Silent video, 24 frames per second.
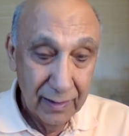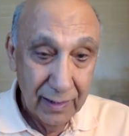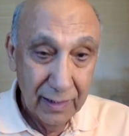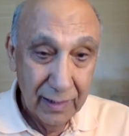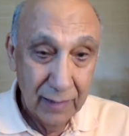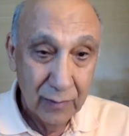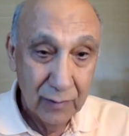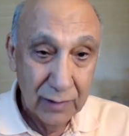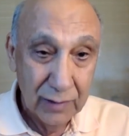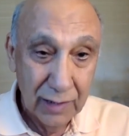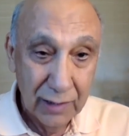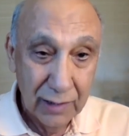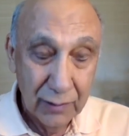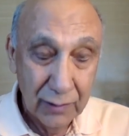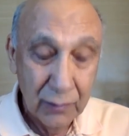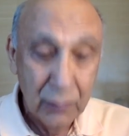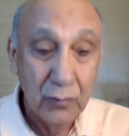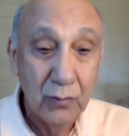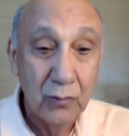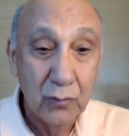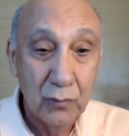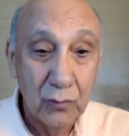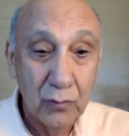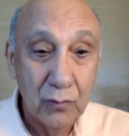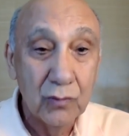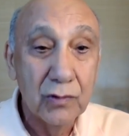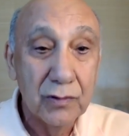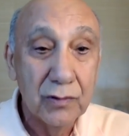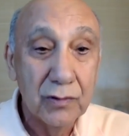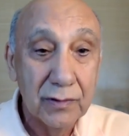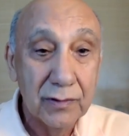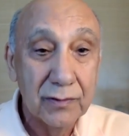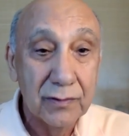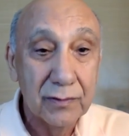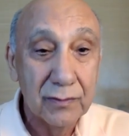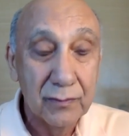And what I do
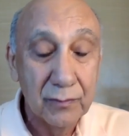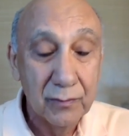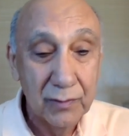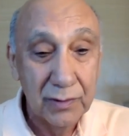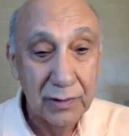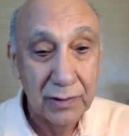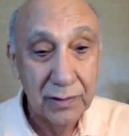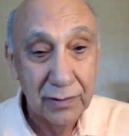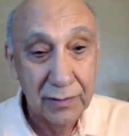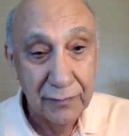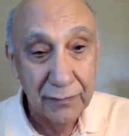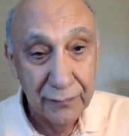is we